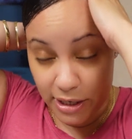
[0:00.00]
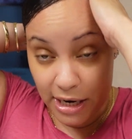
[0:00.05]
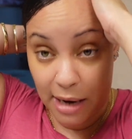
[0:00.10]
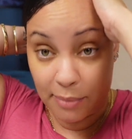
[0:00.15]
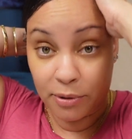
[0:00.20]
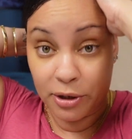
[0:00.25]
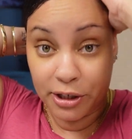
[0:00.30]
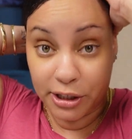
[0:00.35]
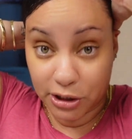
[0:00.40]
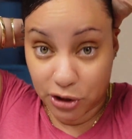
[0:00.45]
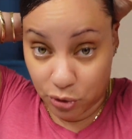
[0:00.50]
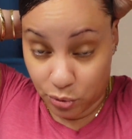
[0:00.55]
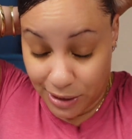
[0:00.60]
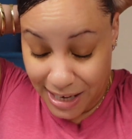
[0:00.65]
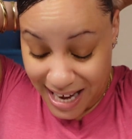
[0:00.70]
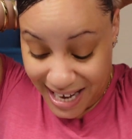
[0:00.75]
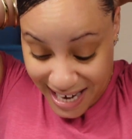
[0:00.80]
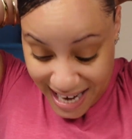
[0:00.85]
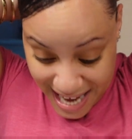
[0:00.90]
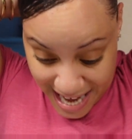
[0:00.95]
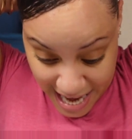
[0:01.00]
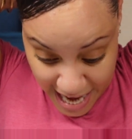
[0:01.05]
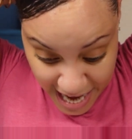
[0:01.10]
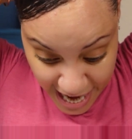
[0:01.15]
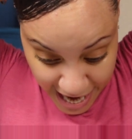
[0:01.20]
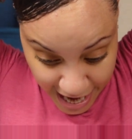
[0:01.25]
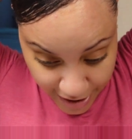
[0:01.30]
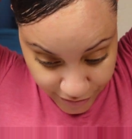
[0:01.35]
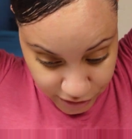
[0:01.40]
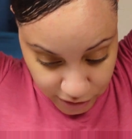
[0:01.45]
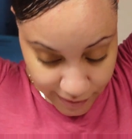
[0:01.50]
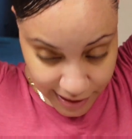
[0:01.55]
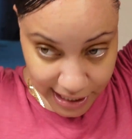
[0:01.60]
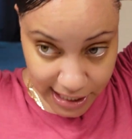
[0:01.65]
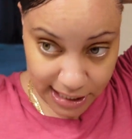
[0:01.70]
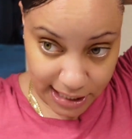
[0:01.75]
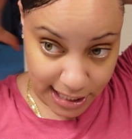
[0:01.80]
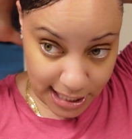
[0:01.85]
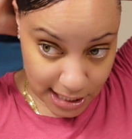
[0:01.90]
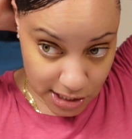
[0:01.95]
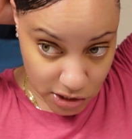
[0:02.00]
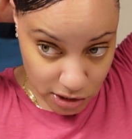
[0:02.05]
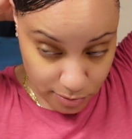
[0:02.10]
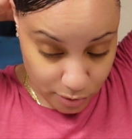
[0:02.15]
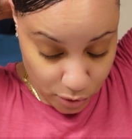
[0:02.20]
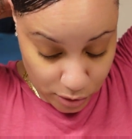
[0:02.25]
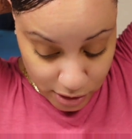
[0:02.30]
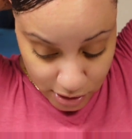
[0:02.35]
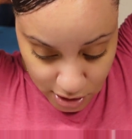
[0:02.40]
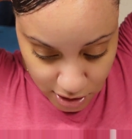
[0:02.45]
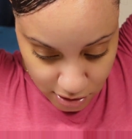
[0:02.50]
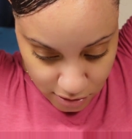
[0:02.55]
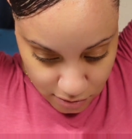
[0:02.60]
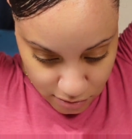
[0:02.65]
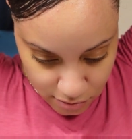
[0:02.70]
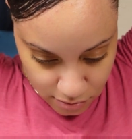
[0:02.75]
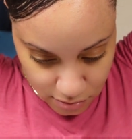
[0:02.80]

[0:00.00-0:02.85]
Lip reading: I'm gonna do that after I get it into a ponytail.